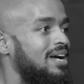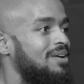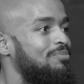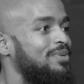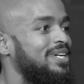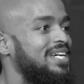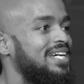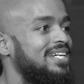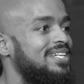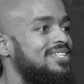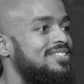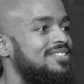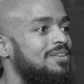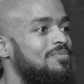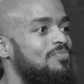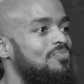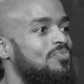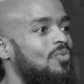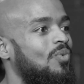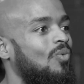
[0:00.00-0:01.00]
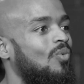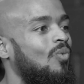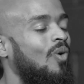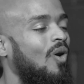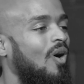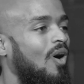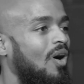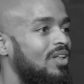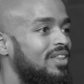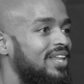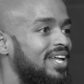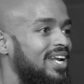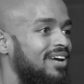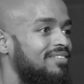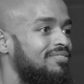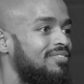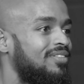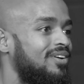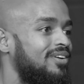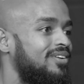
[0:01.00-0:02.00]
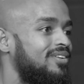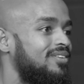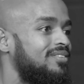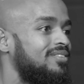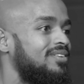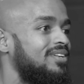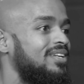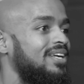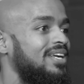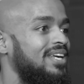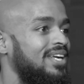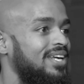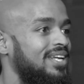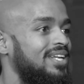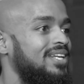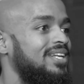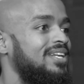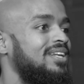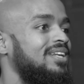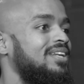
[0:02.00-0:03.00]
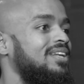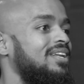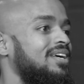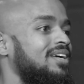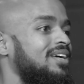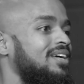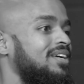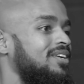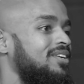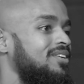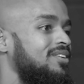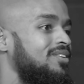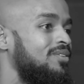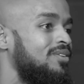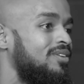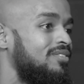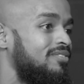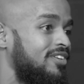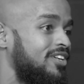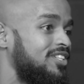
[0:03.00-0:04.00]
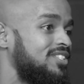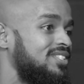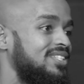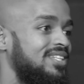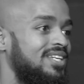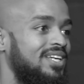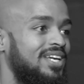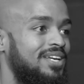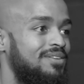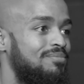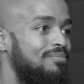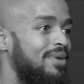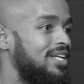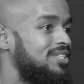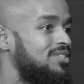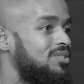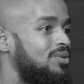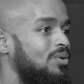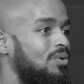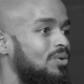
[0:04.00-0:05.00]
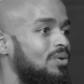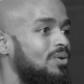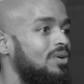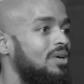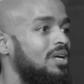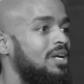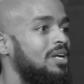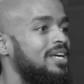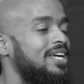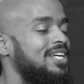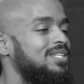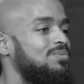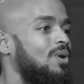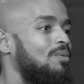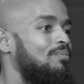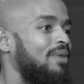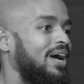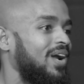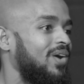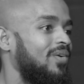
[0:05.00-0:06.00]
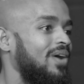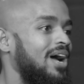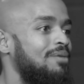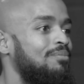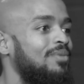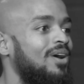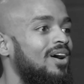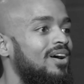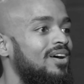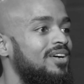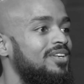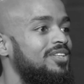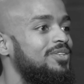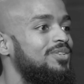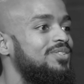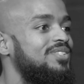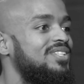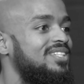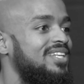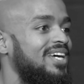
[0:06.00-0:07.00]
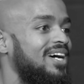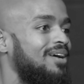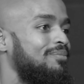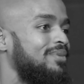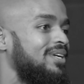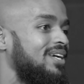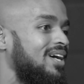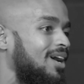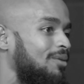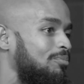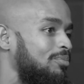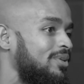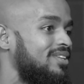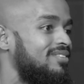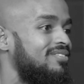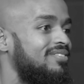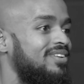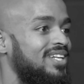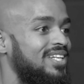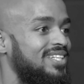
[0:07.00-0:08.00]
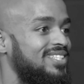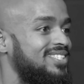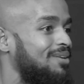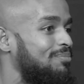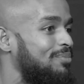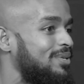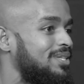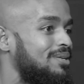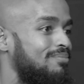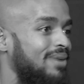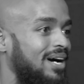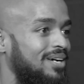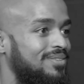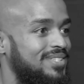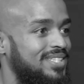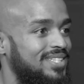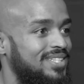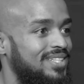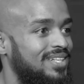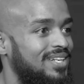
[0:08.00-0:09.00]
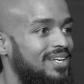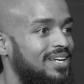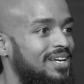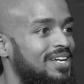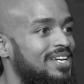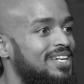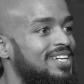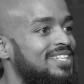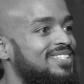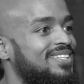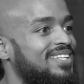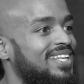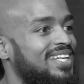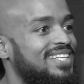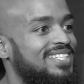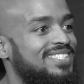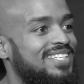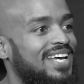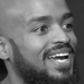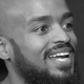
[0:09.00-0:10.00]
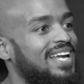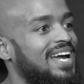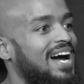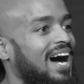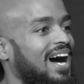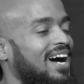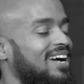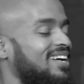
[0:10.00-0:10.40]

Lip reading: because all that I've learned in university and med school is what my grandma used to tell me up in the village, up in the mountain. So then he's like,